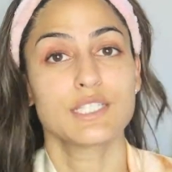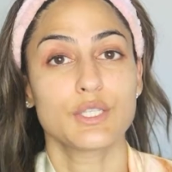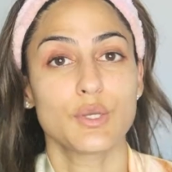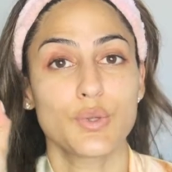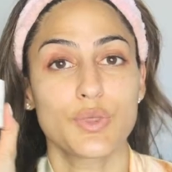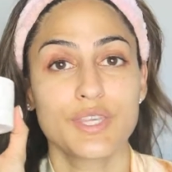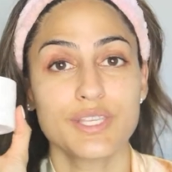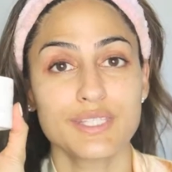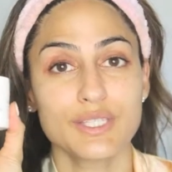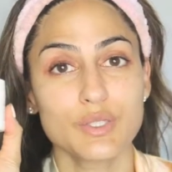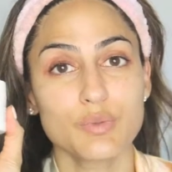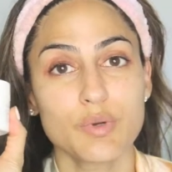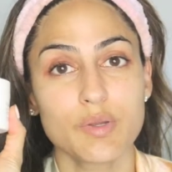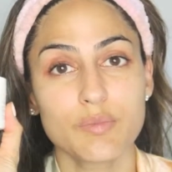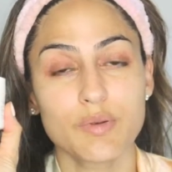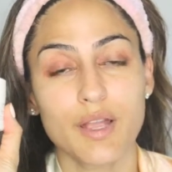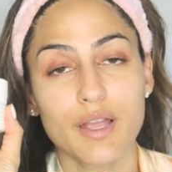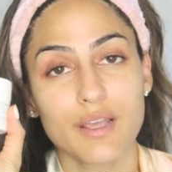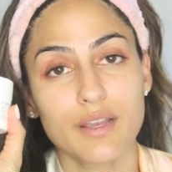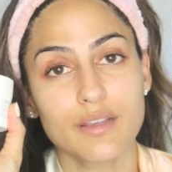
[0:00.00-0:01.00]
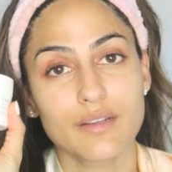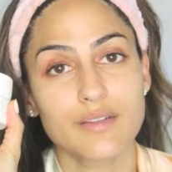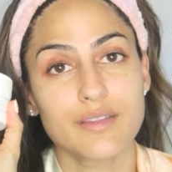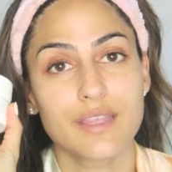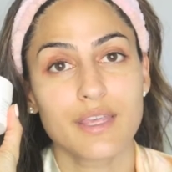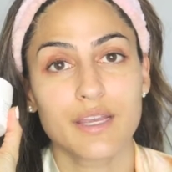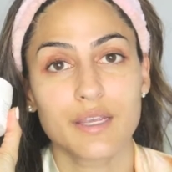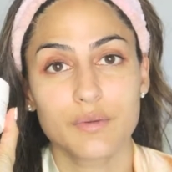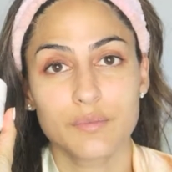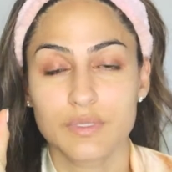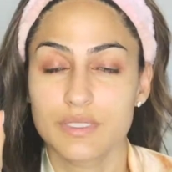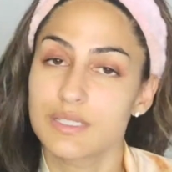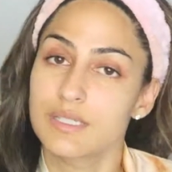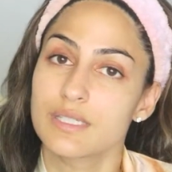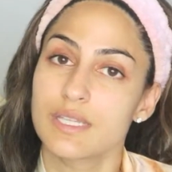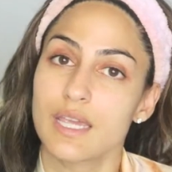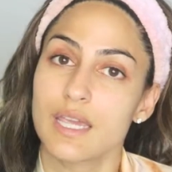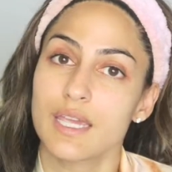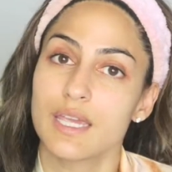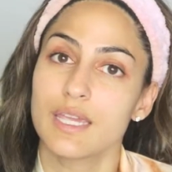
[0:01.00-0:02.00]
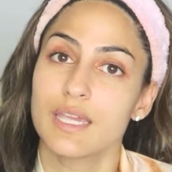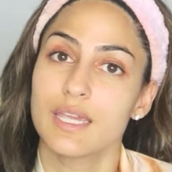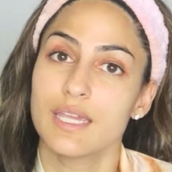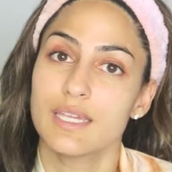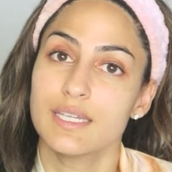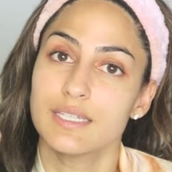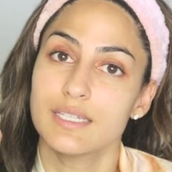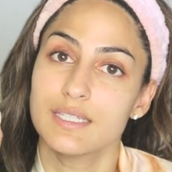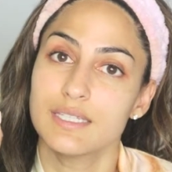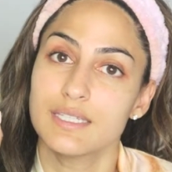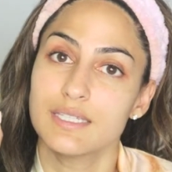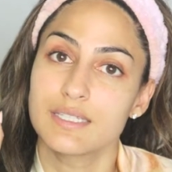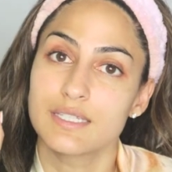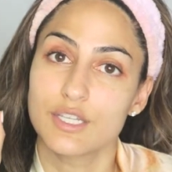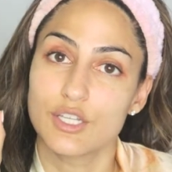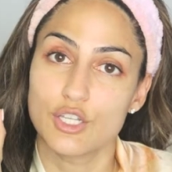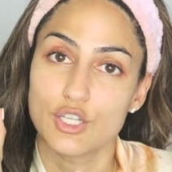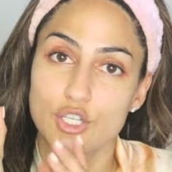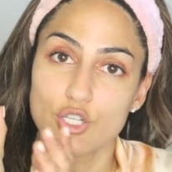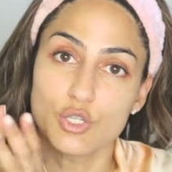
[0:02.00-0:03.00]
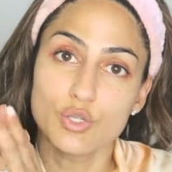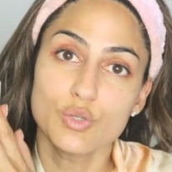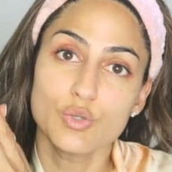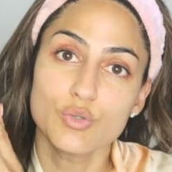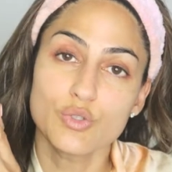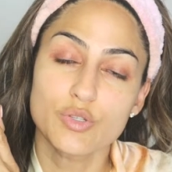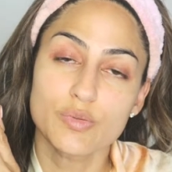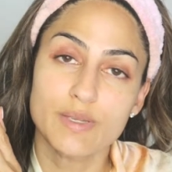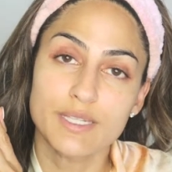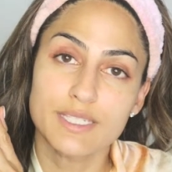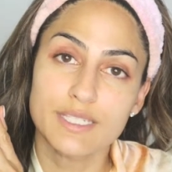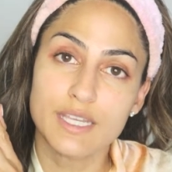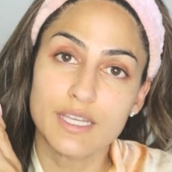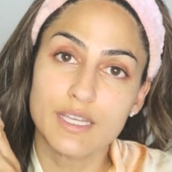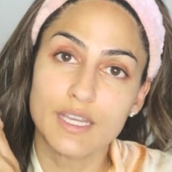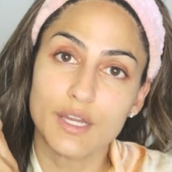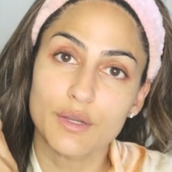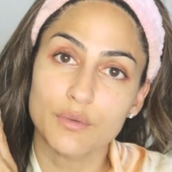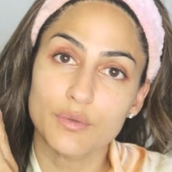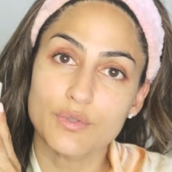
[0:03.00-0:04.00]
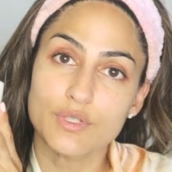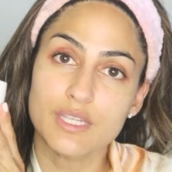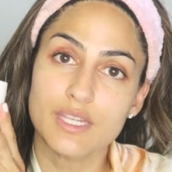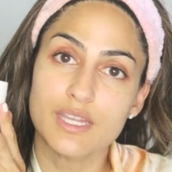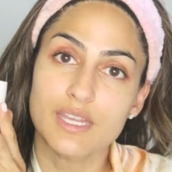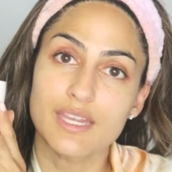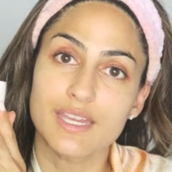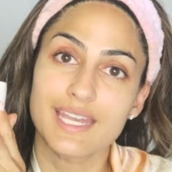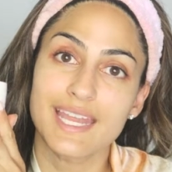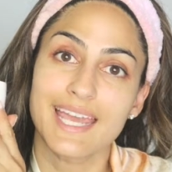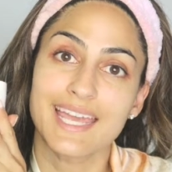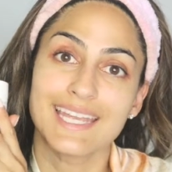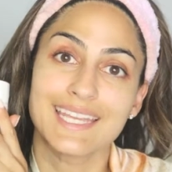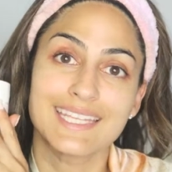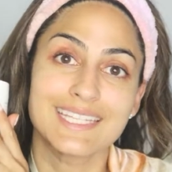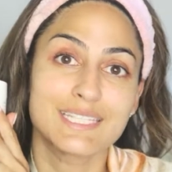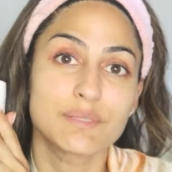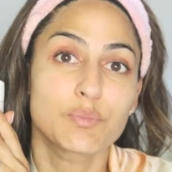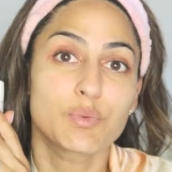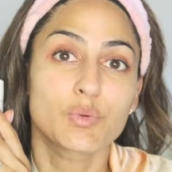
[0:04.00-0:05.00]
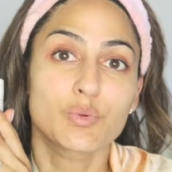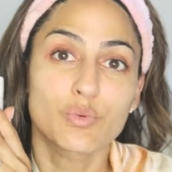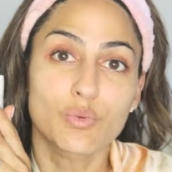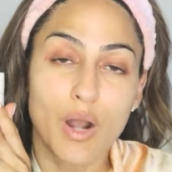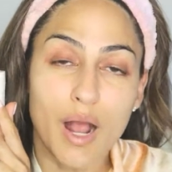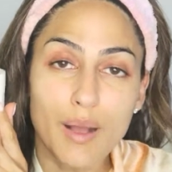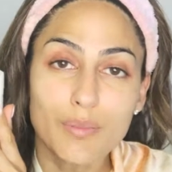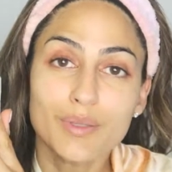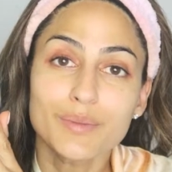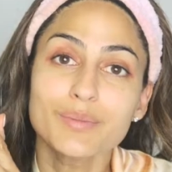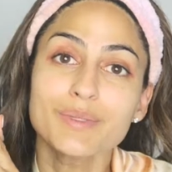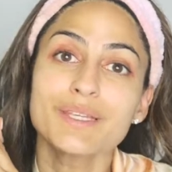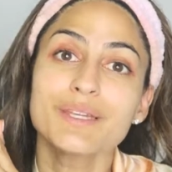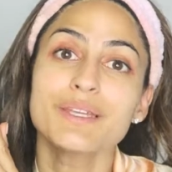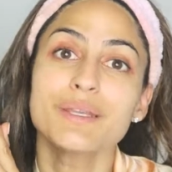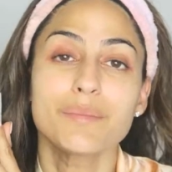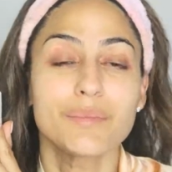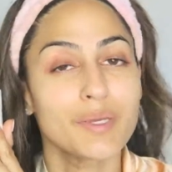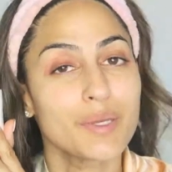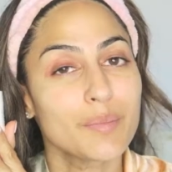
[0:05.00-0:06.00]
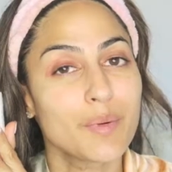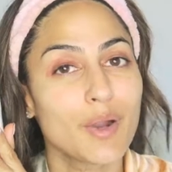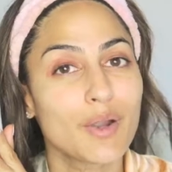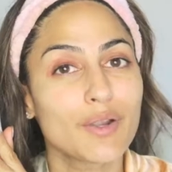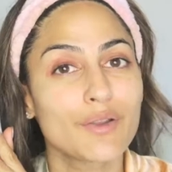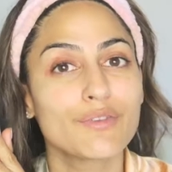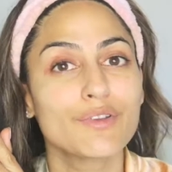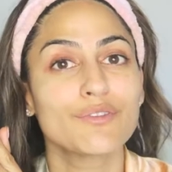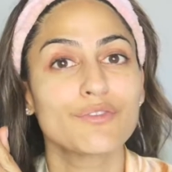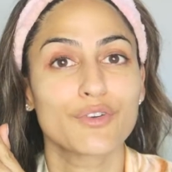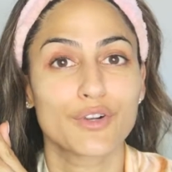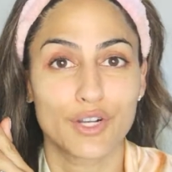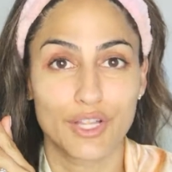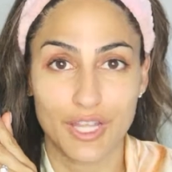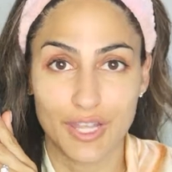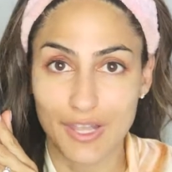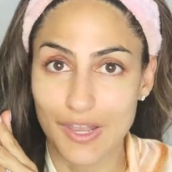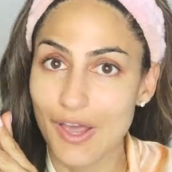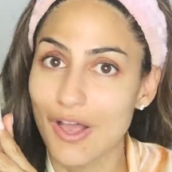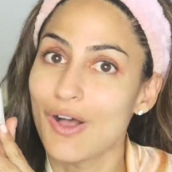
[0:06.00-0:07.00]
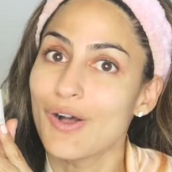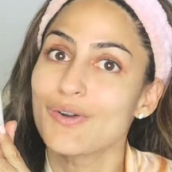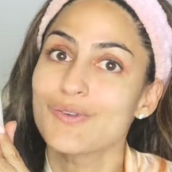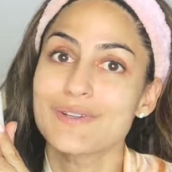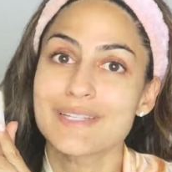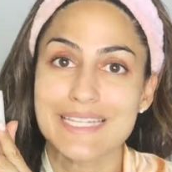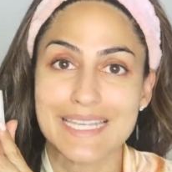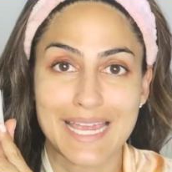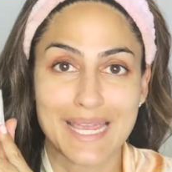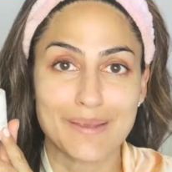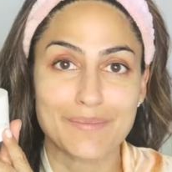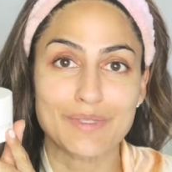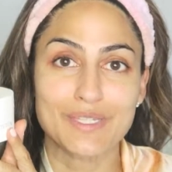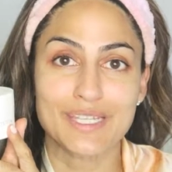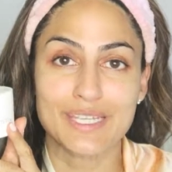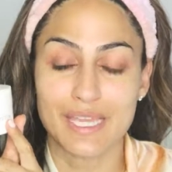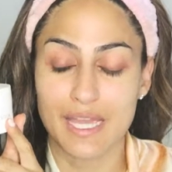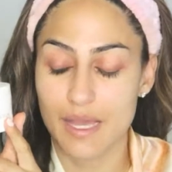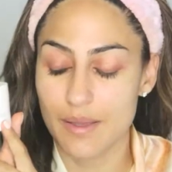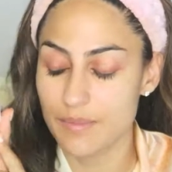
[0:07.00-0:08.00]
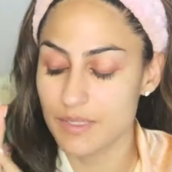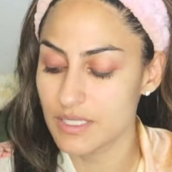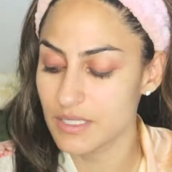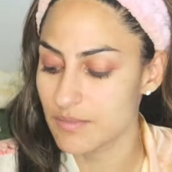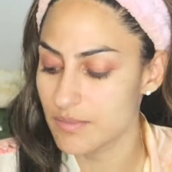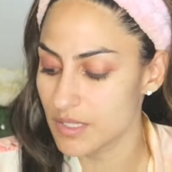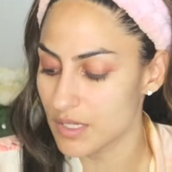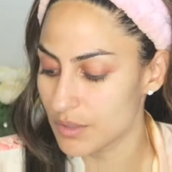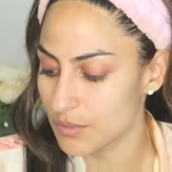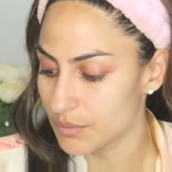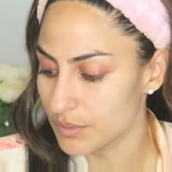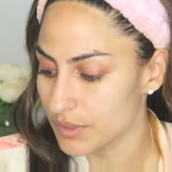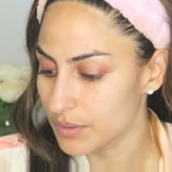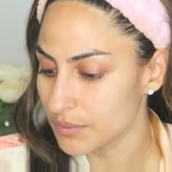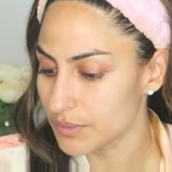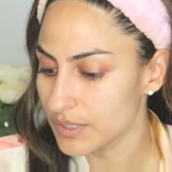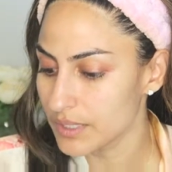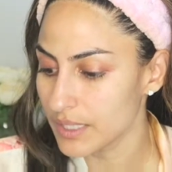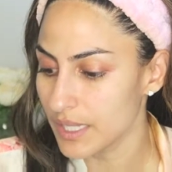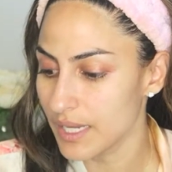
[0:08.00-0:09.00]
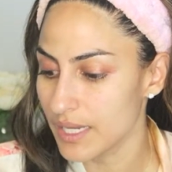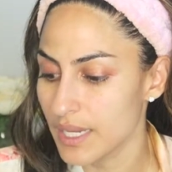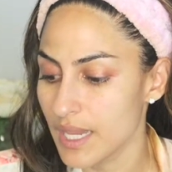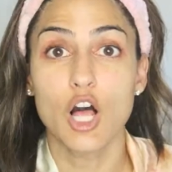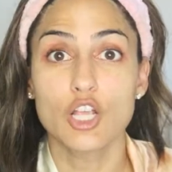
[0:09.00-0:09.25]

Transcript: So this is one product that I will say is new to my skincare routine and is probably gonna be a part of it for a long time to come. It's something I really, really like.